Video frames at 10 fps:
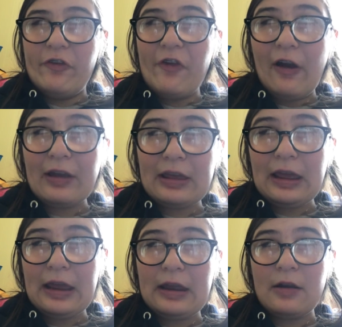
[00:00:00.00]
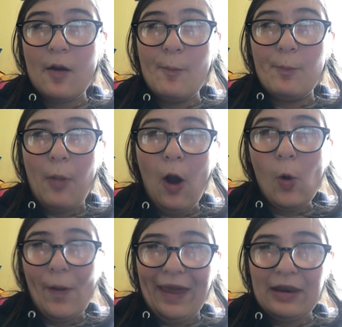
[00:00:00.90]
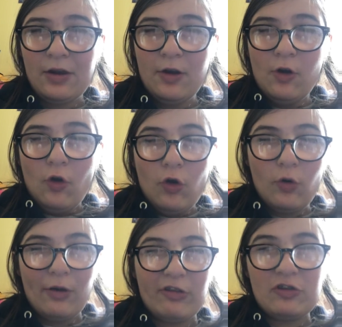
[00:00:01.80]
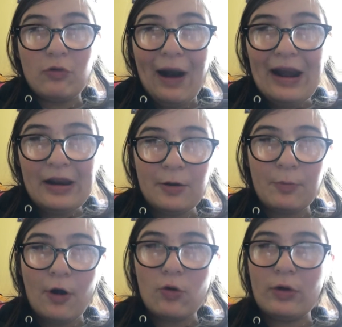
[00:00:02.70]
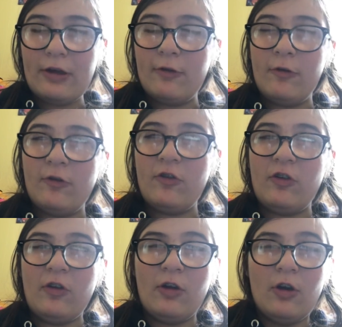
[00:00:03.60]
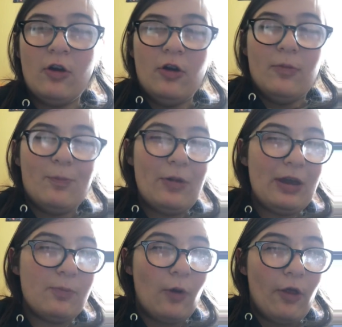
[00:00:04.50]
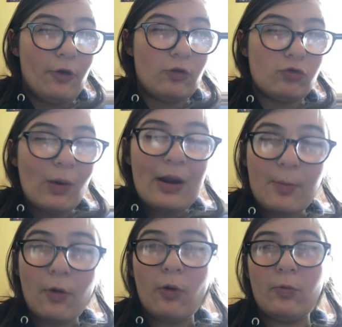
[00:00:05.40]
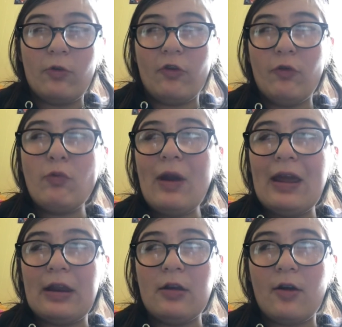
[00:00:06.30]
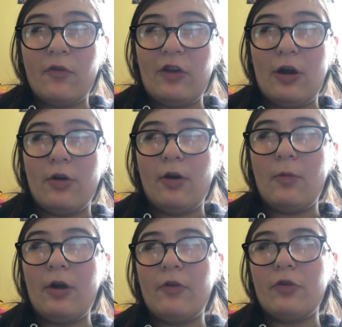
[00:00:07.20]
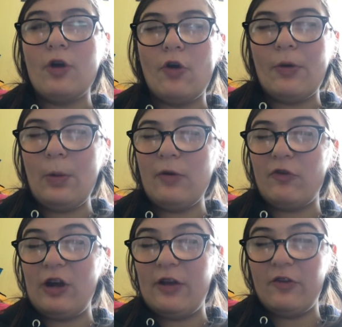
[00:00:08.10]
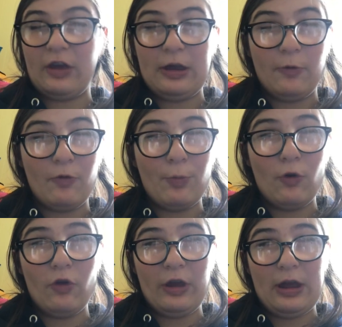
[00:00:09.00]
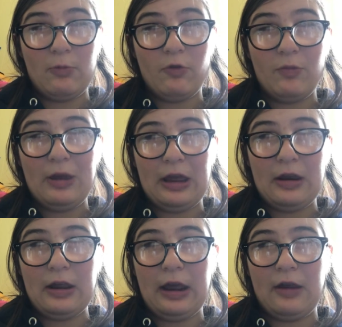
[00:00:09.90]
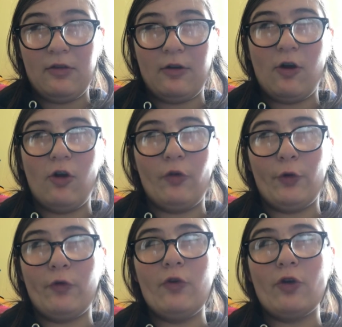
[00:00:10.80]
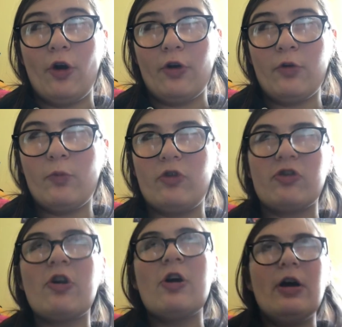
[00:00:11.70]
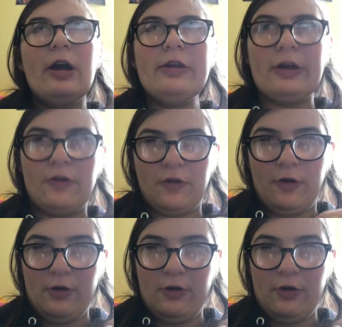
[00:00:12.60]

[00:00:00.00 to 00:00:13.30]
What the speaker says: Duncan Bowen, who is Dryden Bowen's big brother. Dryden Bowen was a friend of Fiona. Well, no, they weren't friends. He was a bully and was mean, and they called her Photard, which I think is